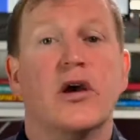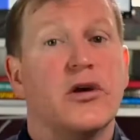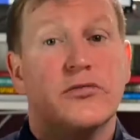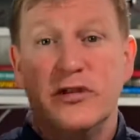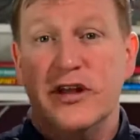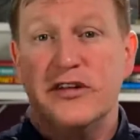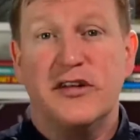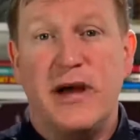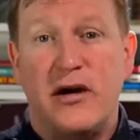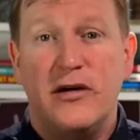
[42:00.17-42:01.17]
List
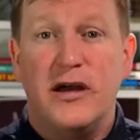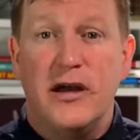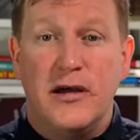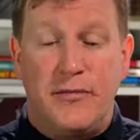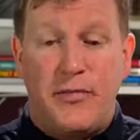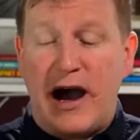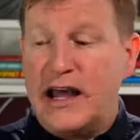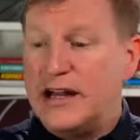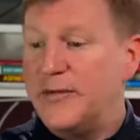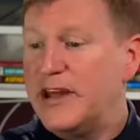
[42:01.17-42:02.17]
them out,
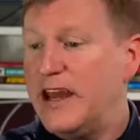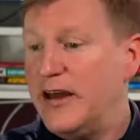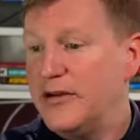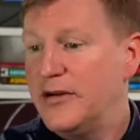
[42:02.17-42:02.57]
pile them together,